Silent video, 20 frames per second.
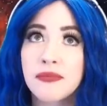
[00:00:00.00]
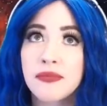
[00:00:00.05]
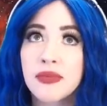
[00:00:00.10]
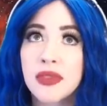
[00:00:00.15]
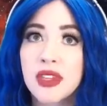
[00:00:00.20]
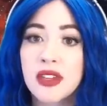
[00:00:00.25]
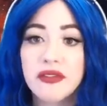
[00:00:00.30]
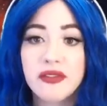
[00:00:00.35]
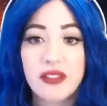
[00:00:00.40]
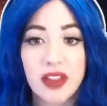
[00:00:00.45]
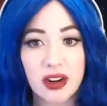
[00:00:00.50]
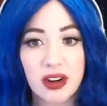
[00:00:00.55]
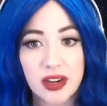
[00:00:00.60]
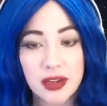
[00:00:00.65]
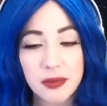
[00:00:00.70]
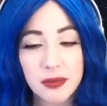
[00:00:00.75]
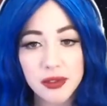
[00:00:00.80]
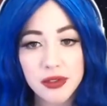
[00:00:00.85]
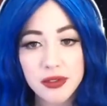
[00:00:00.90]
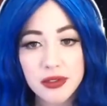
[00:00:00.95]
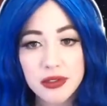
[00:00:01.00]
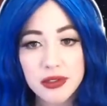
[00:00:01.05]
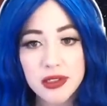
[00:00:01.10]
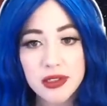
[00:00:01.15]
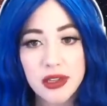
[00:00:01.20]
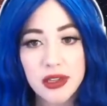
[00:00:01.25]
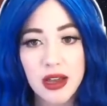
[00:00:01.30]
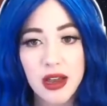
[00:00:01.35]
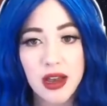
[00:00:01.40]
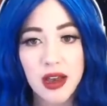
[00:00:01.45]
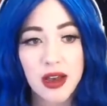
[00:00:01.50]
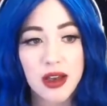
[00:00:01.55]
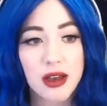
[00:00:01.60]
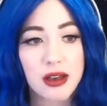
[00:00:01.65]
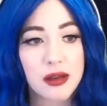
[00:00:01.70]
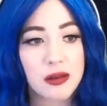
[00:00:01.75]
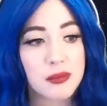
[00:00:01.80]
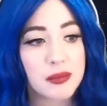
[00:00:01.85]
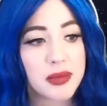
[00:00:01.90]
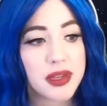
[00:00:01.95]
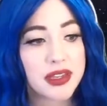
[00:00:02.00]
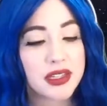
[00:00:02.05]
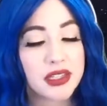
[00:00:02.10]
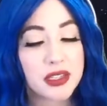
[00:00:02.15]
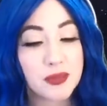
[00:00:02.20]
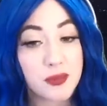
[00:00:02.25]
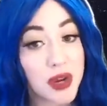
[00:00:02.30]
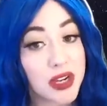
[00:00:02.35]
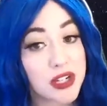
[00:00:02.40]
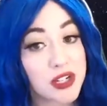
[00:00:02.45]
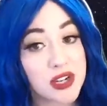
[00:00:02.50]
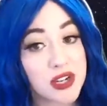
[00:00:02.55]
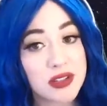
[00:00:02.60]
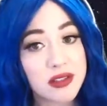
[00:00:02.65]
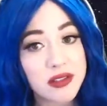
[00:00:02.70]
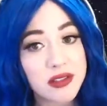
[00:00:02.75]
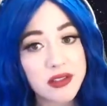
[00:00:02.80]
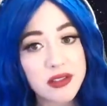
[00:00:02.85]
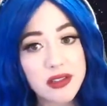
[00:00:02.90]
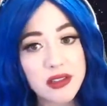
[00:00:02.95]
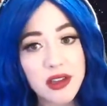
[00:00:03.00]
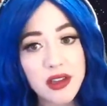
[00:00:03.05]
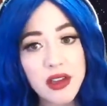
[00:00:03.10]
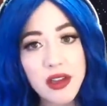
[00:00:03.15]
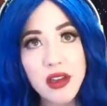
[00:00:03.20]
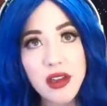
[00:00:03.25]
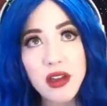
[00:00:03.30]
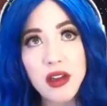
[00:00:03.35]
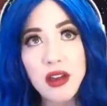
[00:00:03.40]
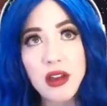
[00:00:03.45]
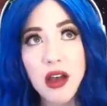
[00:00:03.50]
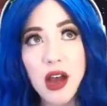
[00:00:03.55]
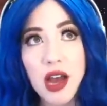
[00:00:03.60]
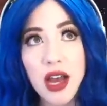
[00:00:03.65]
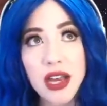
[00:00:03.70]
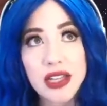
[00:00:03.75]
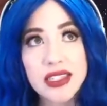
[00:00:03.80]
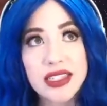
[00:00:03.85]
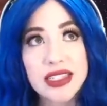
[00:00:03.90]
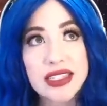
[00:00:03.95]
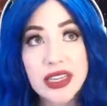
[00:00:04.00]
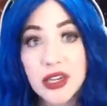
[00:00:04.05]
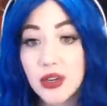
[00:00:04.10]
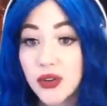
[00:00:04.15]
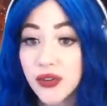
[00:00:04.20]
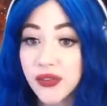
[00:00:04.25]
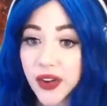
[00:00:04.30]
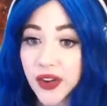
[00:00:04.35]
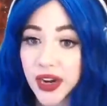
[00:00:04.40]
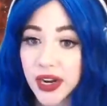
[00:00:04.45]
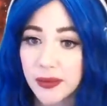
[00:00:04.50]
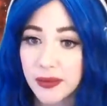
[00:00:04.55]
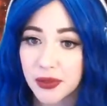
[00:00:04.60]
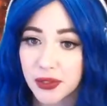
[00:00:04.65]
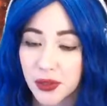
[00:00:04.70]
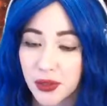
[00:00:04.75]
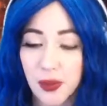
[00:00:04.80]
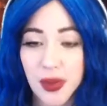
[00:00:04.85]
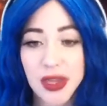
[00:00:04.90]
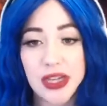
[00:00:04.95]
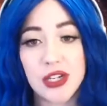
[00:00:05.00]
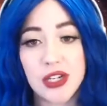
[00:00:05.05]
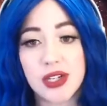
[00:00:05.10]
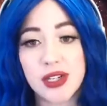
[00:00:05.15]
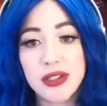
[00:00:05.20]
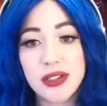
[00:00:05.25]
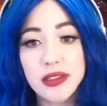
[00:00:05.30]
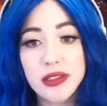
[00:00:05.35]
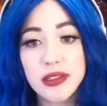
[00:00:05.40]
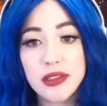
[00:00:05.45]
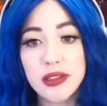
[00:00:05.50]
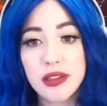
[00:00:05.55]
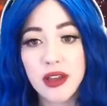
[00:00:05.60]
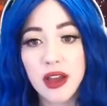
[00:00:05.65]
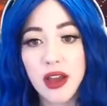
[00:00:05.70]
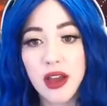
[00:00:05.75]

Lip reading: variables, expressions, single variable equations.